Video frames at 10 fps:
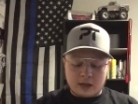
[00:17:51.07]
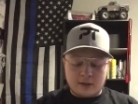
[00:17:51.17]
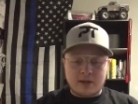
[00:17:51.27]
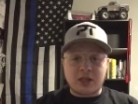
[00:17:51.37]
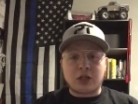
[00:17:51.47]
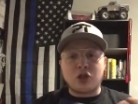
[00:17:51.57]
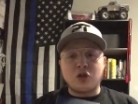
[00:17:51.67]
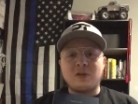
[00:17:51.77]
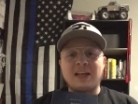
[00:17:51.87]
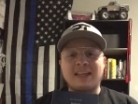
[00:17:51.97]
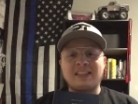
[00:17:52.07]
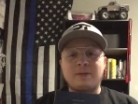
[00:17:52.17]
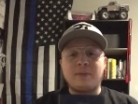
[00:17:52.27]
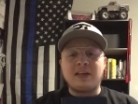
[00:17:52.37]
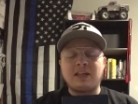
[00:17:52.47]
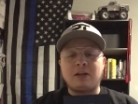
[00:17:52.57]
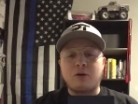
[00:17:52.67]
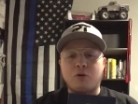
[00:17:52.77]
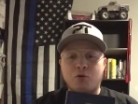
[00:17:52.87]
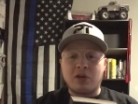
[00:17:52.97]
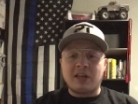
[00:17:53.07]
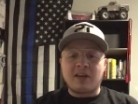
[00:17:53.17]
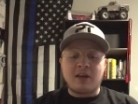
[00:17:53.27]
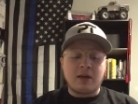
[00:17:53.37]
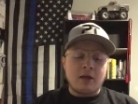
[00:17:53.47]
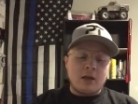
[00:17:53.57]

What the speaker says: the New Testament in Greek.